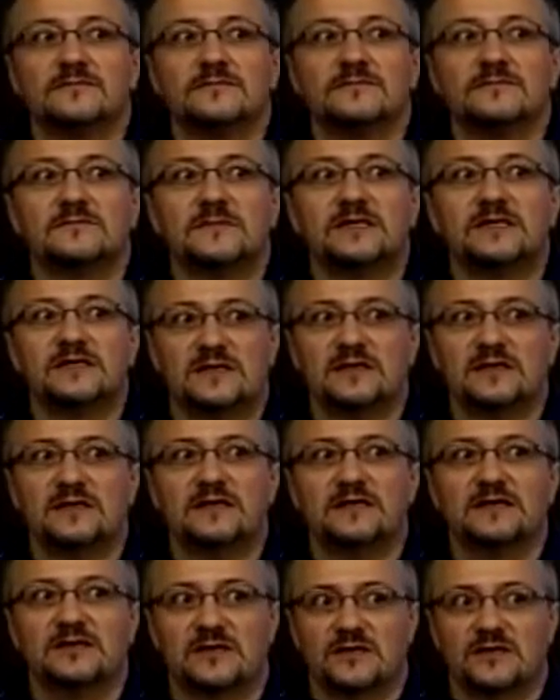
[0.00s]
It's gonna,
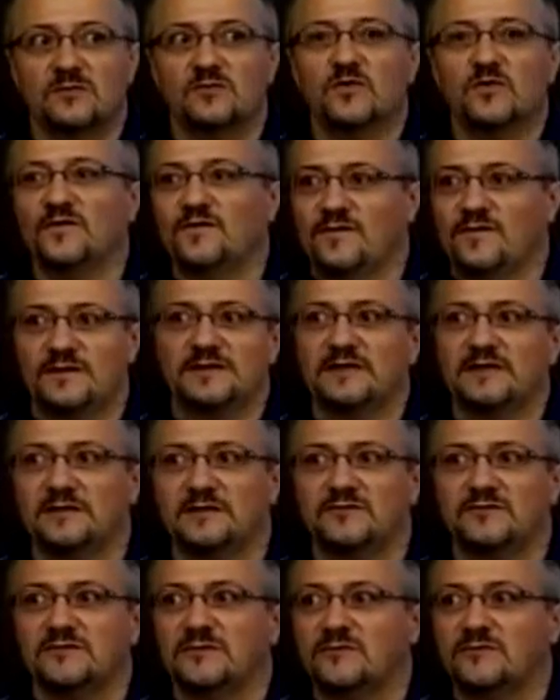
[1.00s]
it's gonna move, let's say,
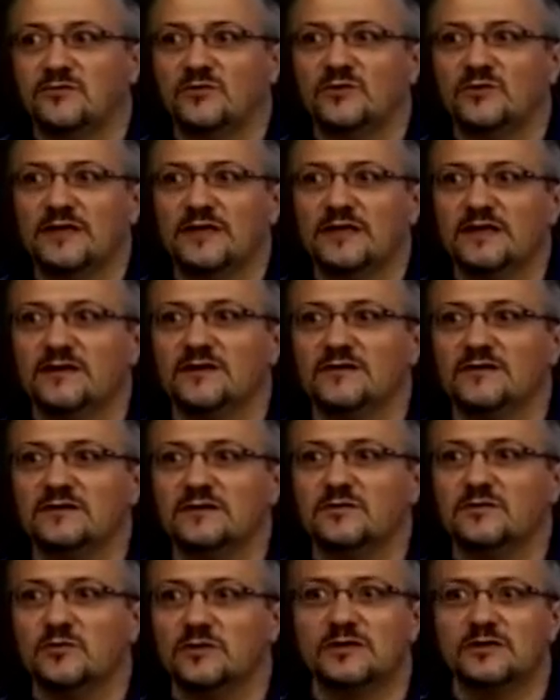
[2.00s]
through the root hairs.
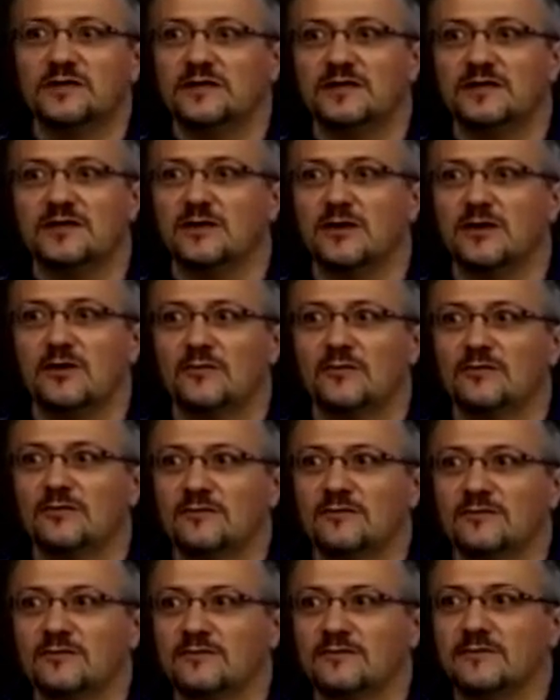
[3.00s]
Where is it gonna go?
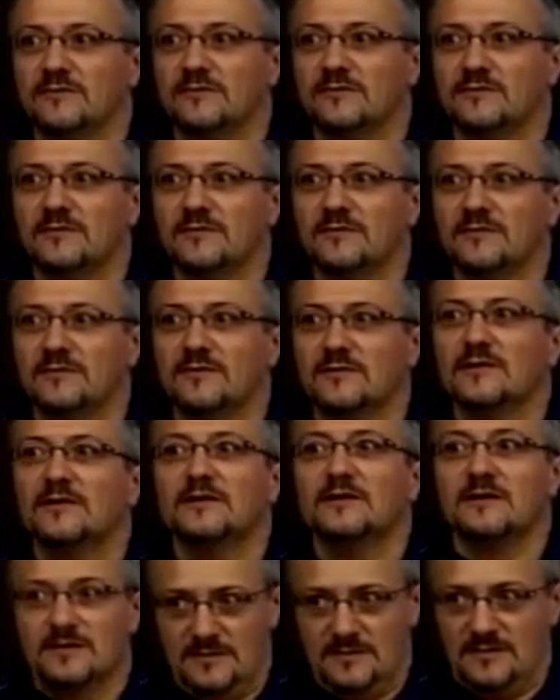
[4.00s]
It goes everywhere.
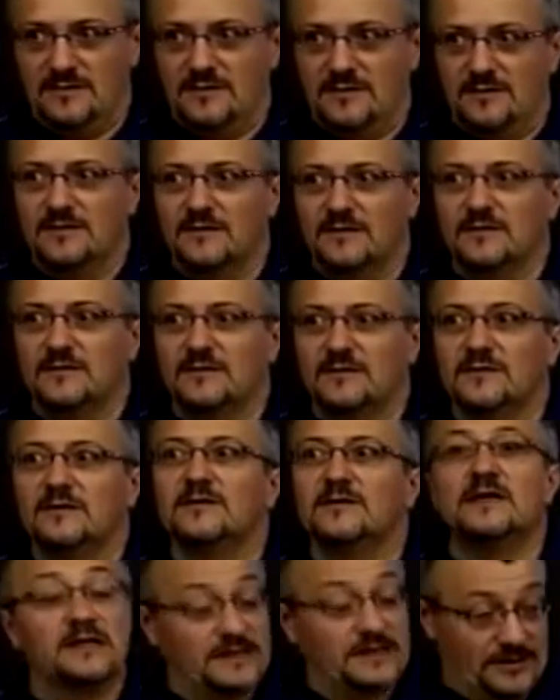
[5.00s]

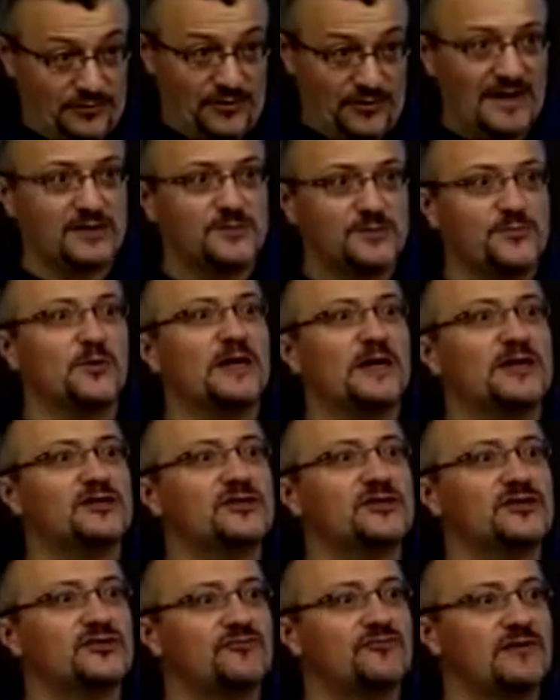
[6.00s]
It's transpiration. Its transpiration
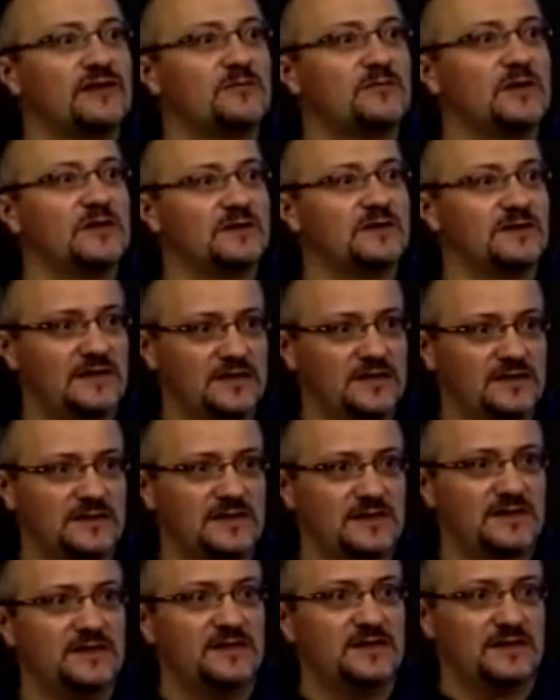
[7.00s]
stream is, is,
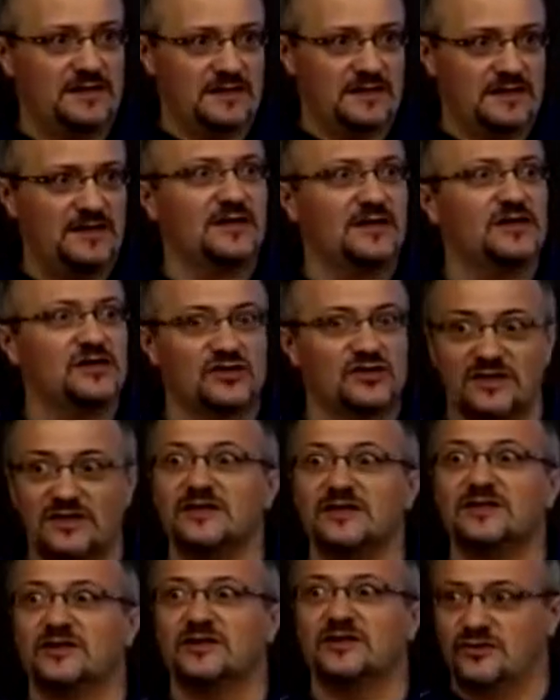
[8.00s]
uh, is the,
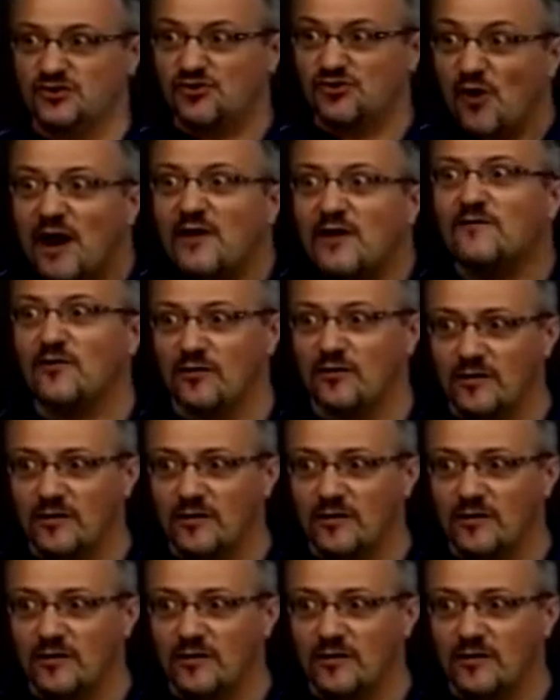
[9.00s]
the driver.